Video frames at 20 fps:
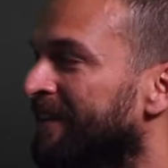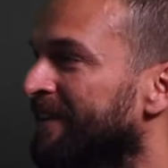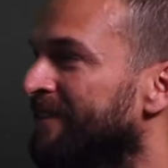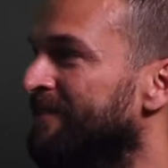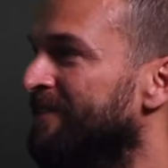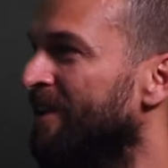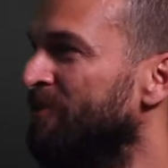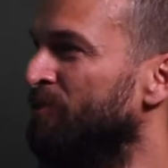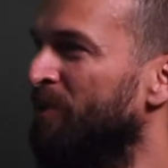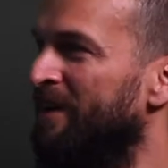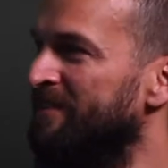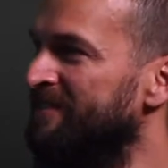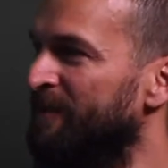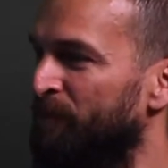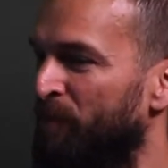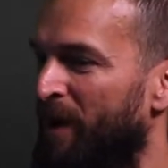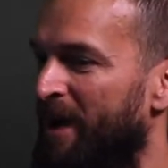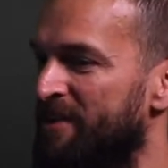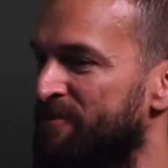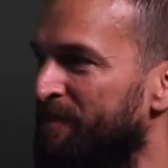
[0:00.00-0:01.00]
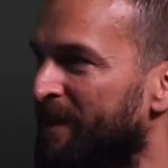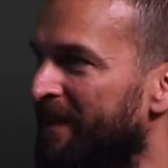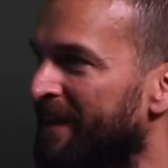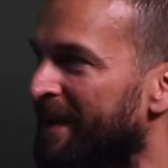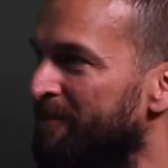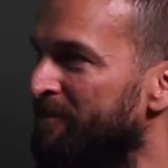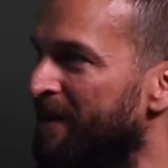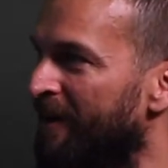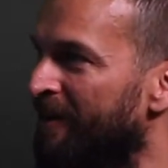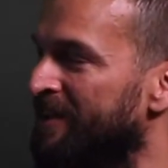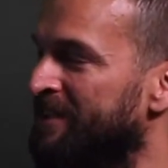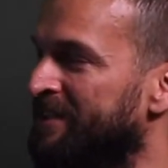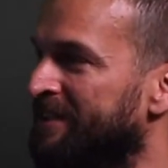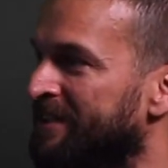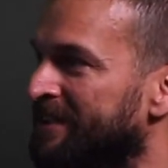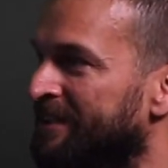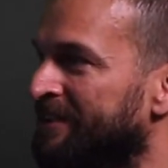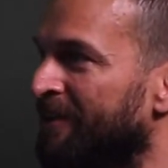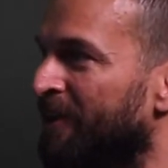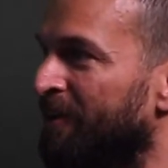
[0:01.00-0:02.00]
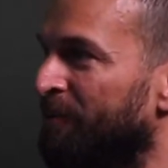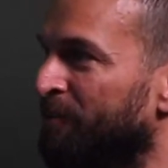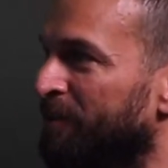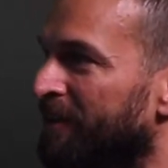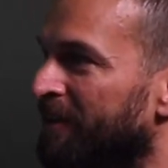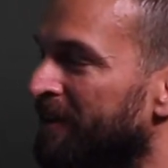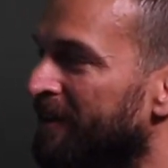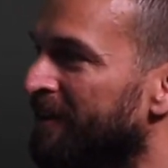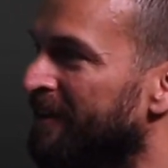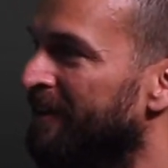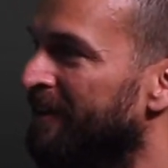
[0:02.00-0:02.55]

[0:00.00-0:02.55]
So I was quite surprised by that marriage to start with.